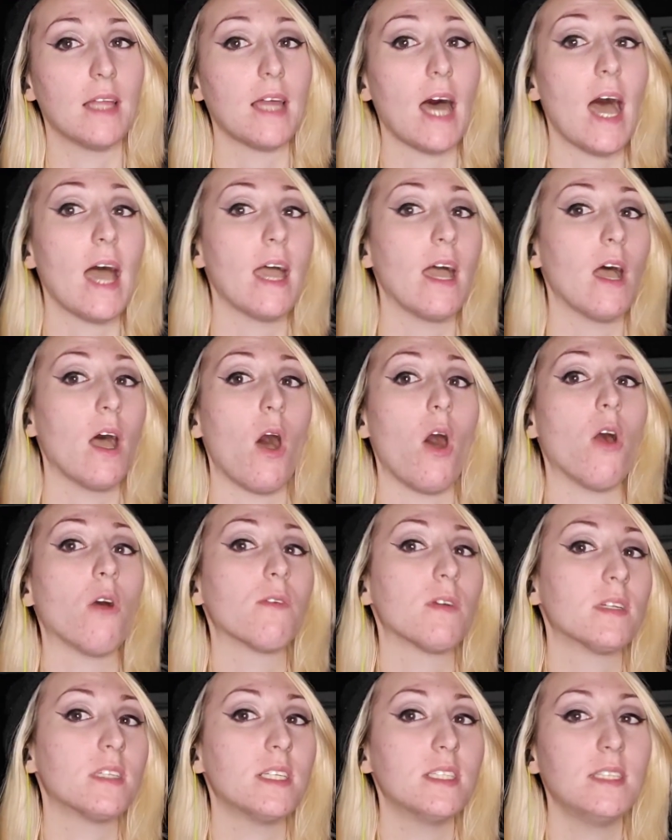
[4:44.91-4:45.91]
I
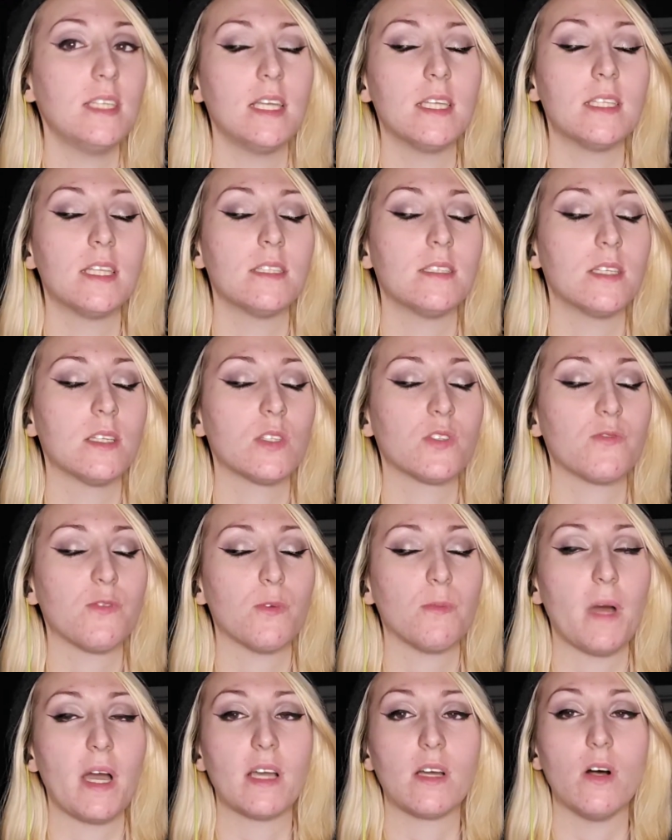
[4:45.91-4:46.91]
already needed this for
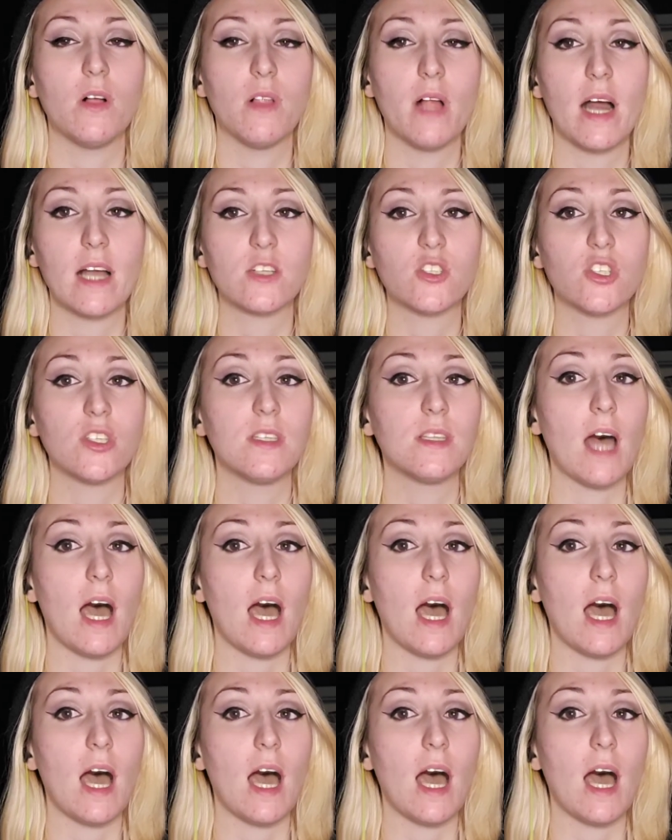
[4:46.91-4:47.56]
my collection.